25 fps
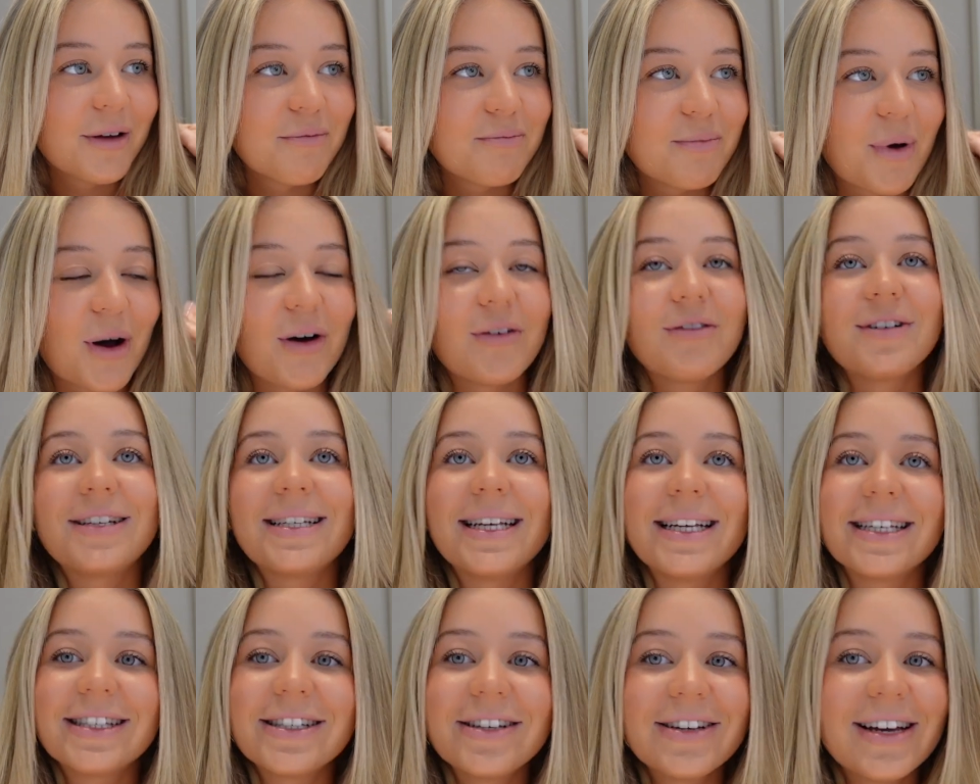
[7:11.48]
but
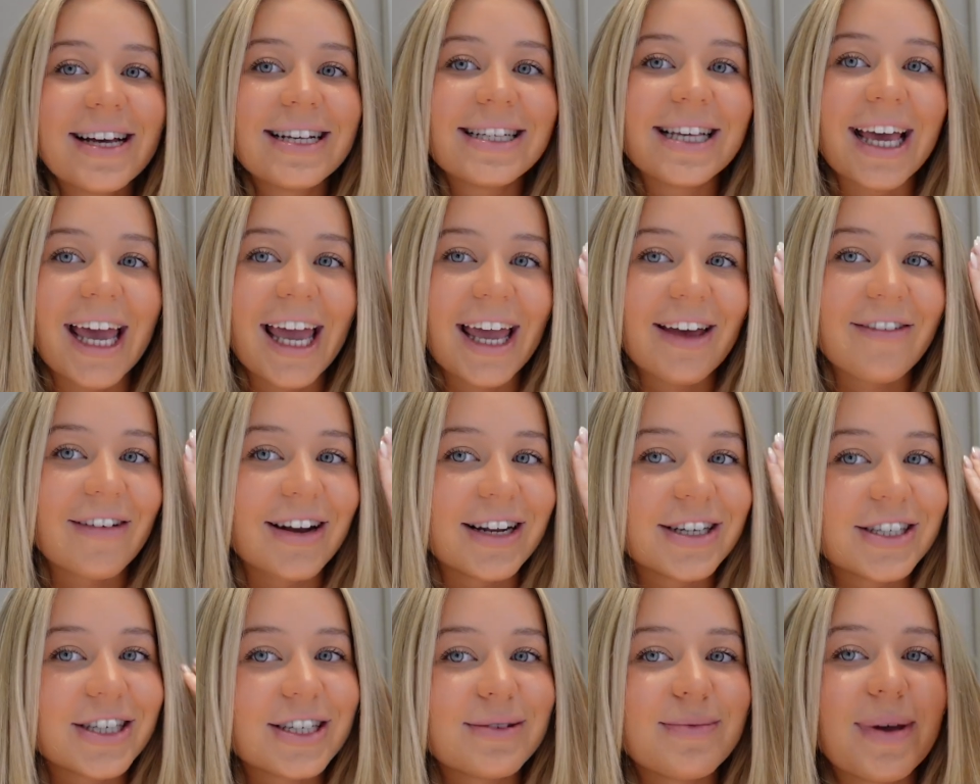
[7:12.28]
obviously it's New Year's Eve and
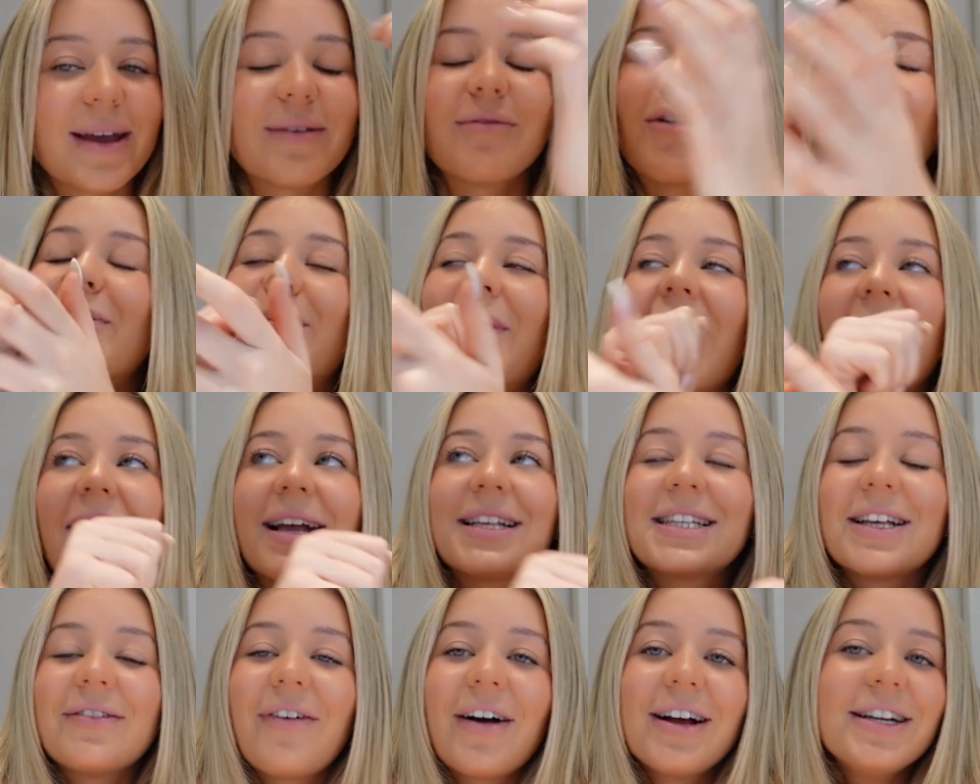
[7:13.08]
it's just me and Rob
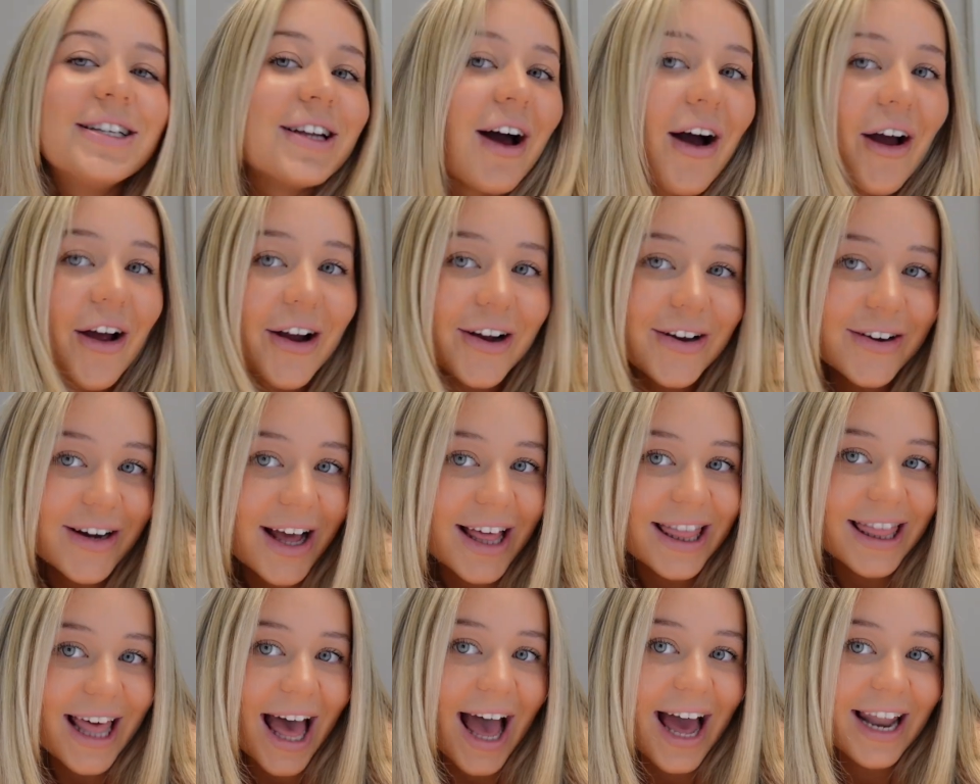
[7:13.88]
going, so if I
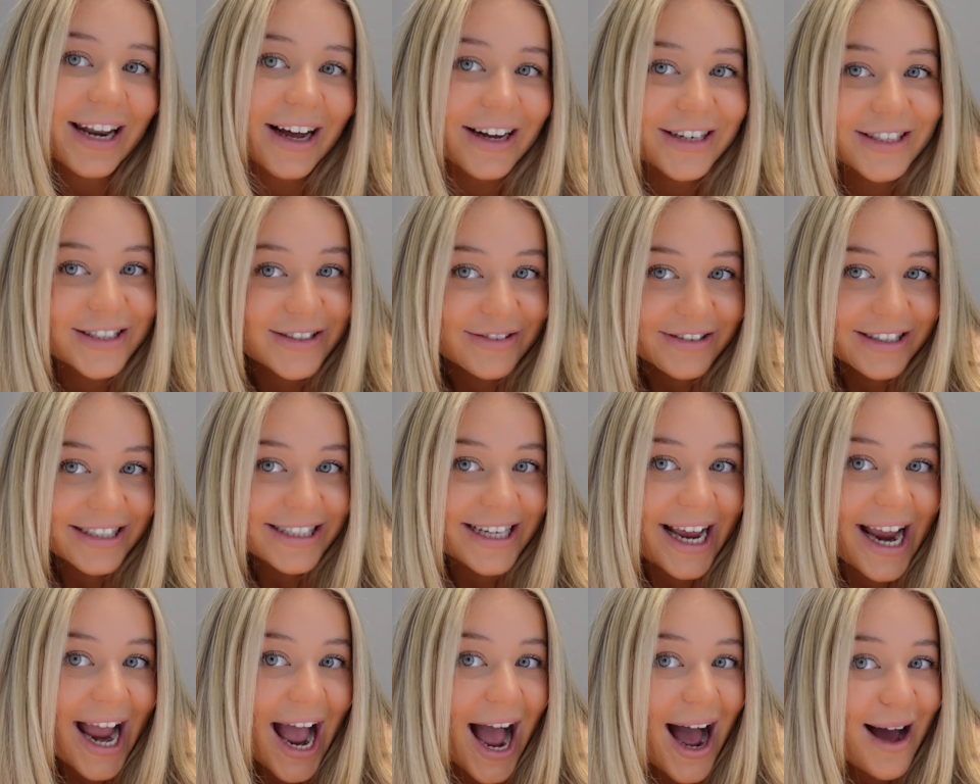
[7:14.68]
don't, then I just want to
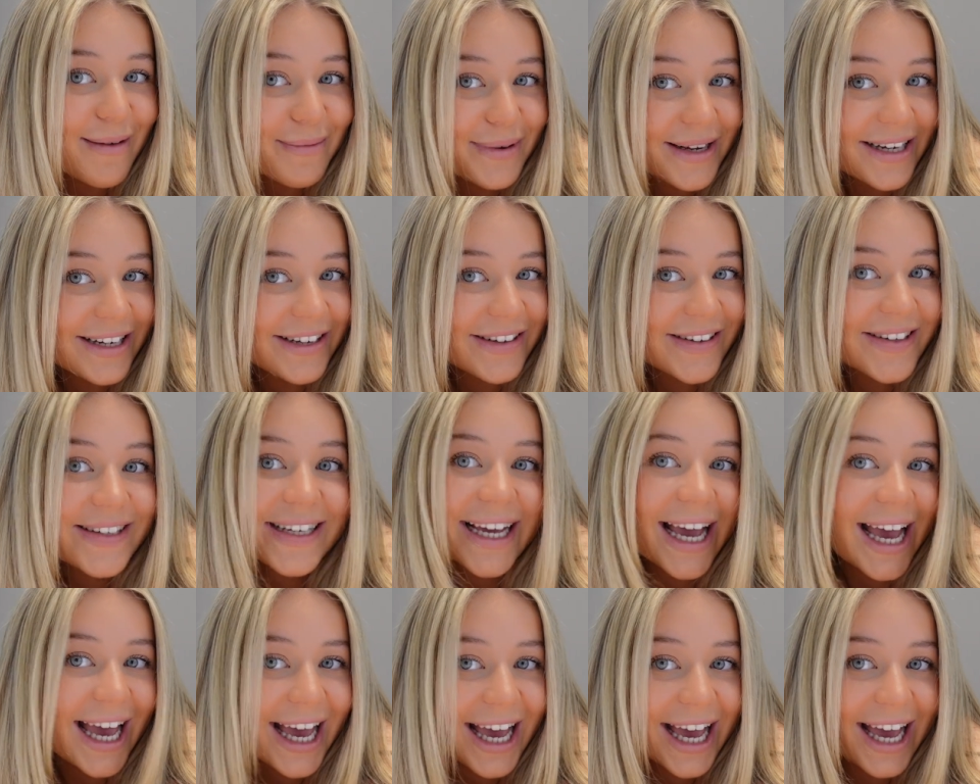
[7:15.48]
say Happy New
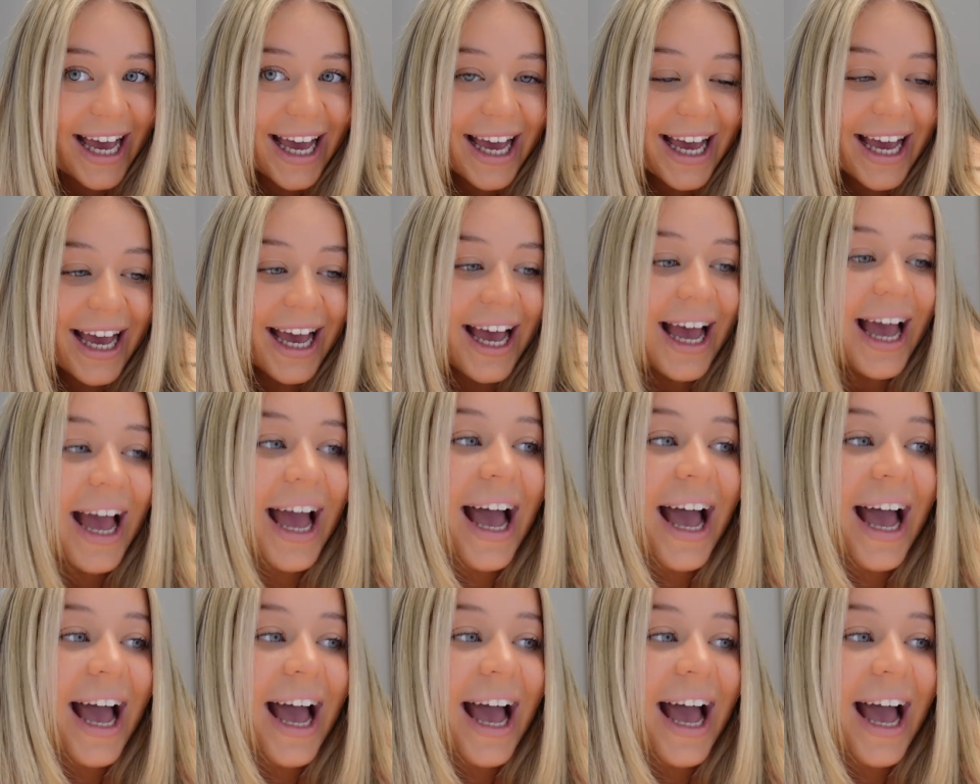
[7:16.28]
Year.